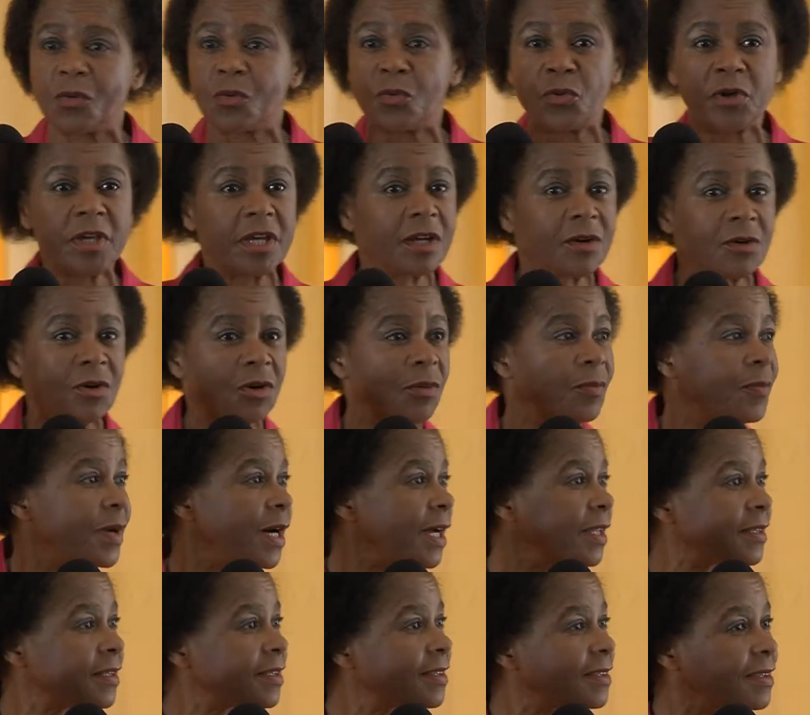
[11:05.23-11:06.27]
week or
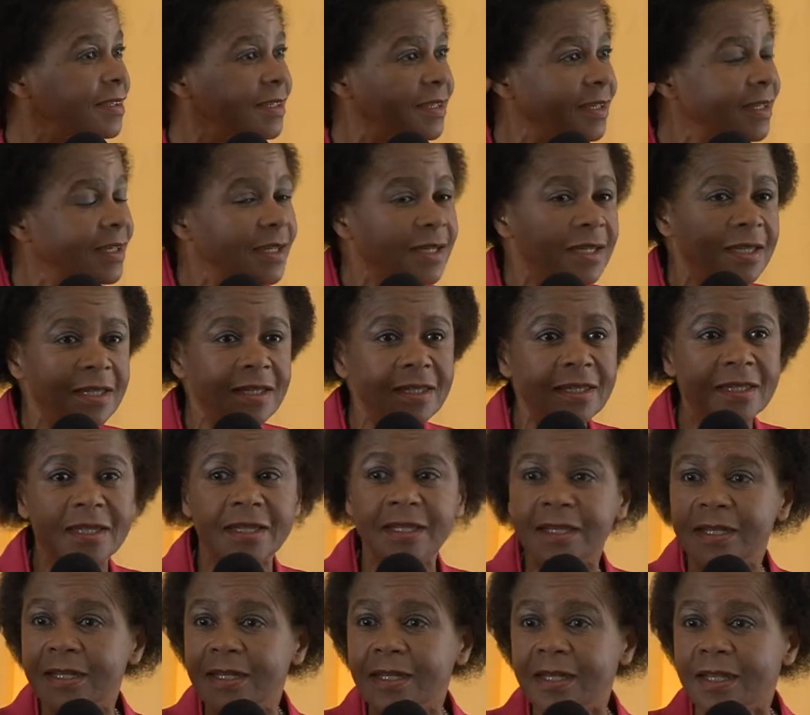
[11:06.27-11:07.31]
month
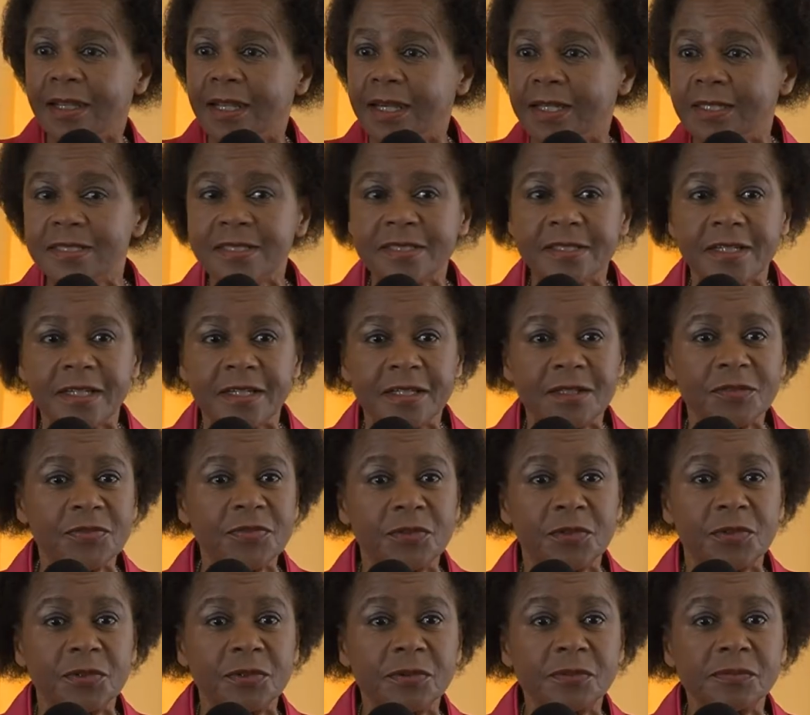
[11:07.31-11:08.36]
in
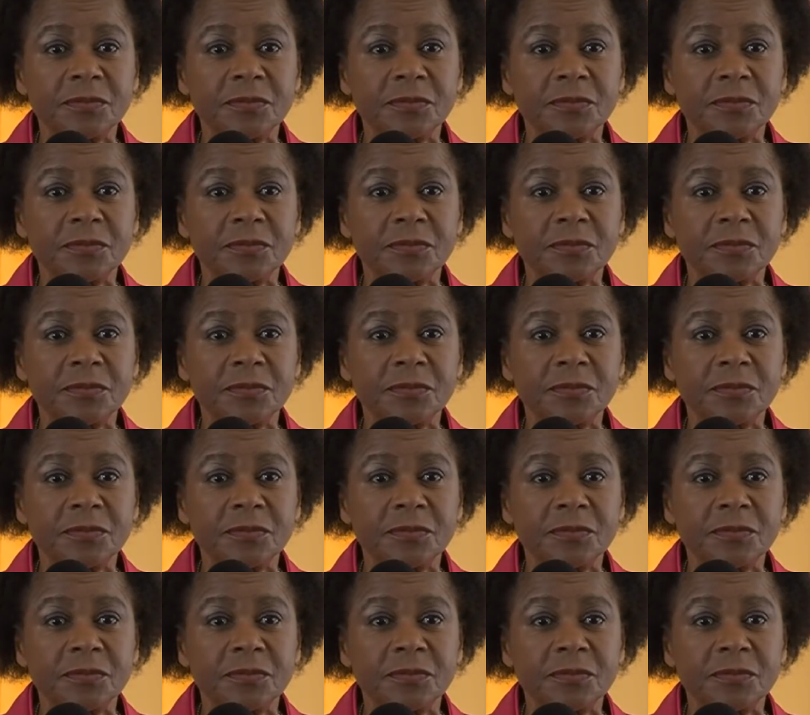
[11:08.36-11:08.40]
1994?